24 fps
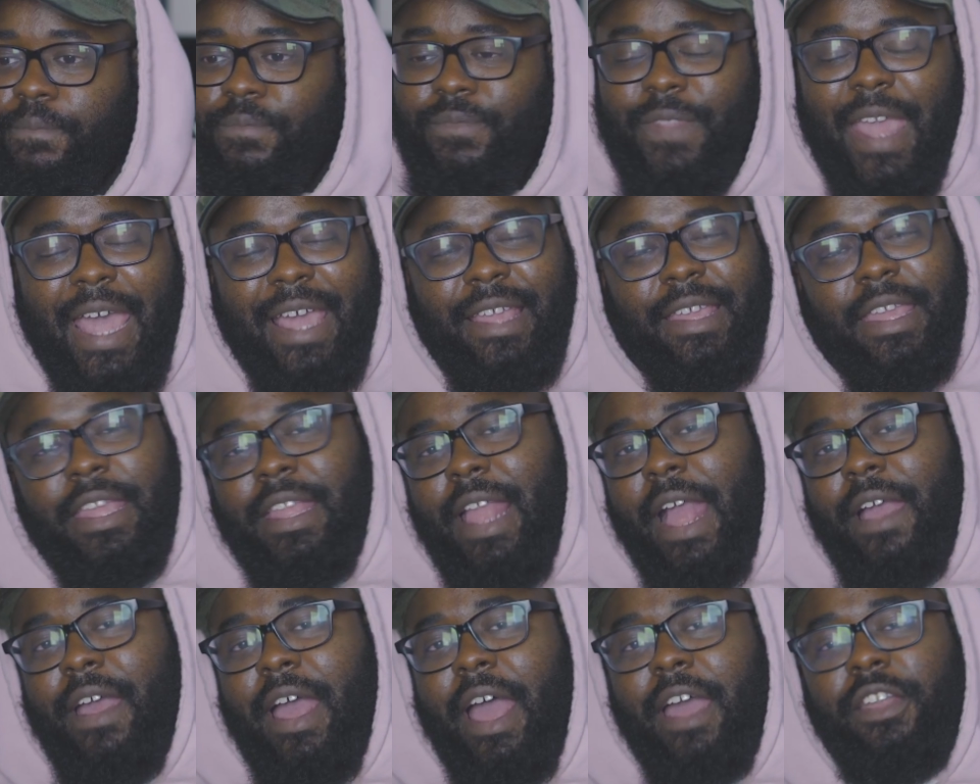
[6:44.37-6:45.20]

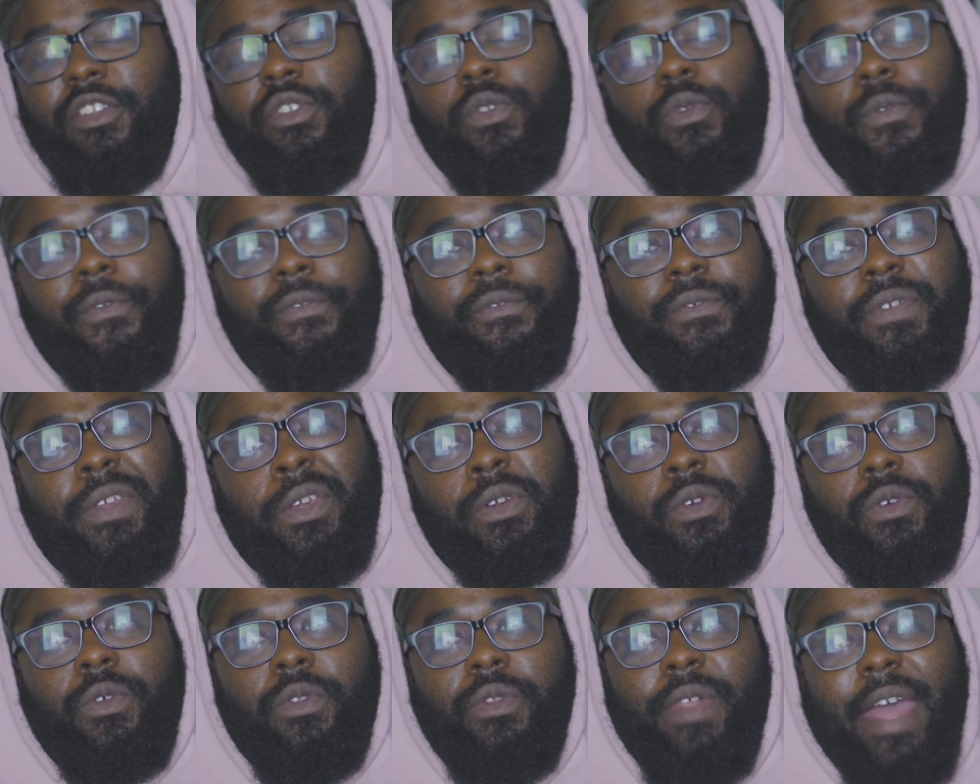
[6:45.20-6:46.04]
I don't
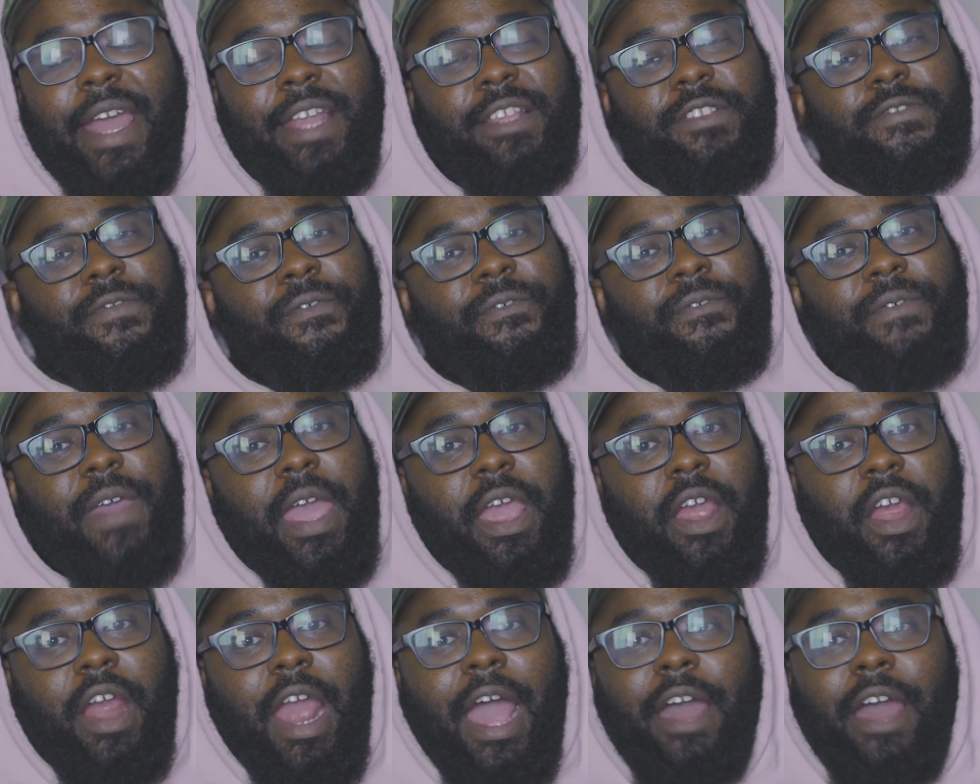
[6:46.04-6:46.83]
feel that's fair.